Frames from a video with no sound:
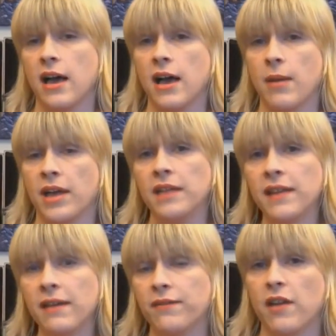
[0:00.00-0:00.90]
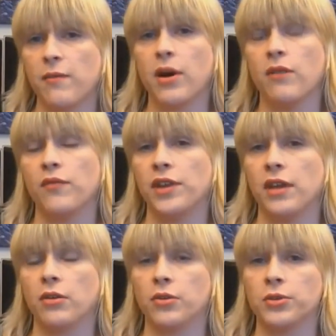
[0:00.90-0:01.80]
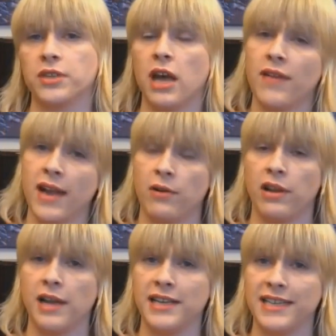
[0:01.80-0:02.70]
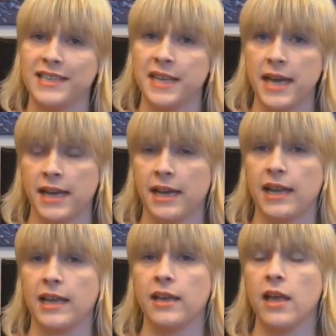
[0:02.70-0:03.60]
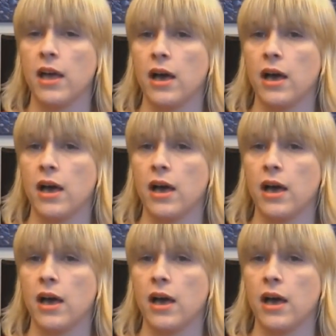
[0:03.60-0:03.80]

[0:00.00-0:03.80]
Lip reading: and in that 5-part video course I've outlined exactly